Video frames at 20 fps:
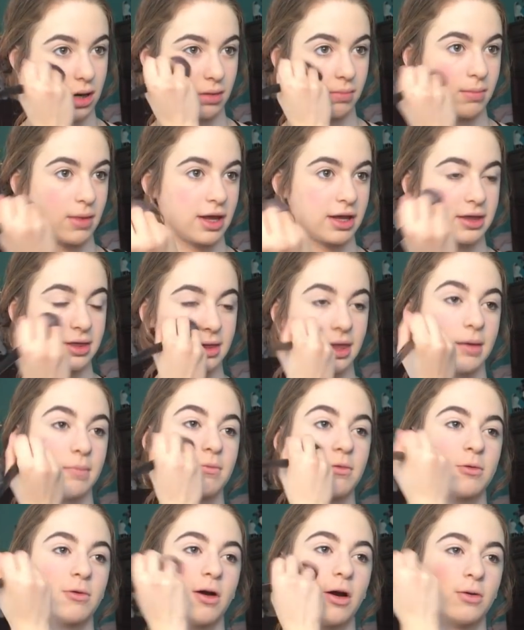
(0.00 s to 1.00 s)
Make
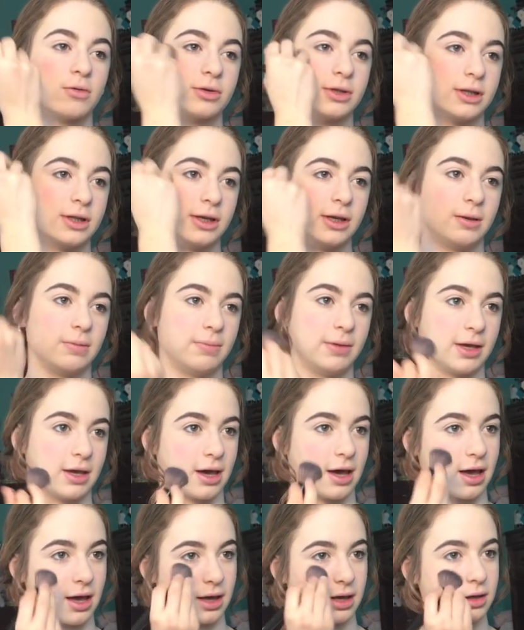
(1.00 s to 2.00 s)
them rosy
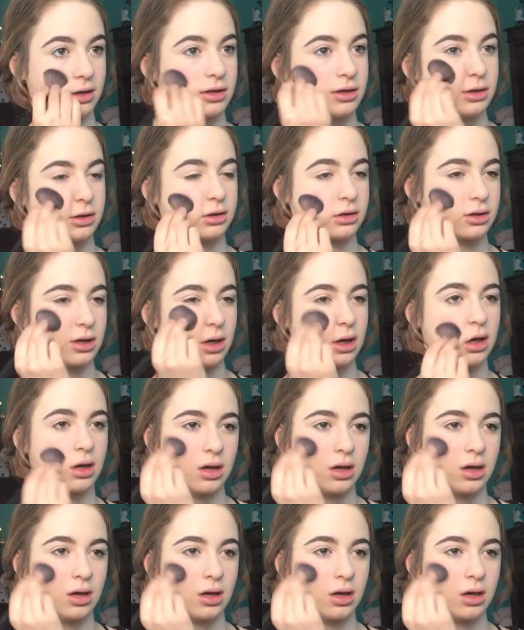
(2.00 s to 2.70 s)
because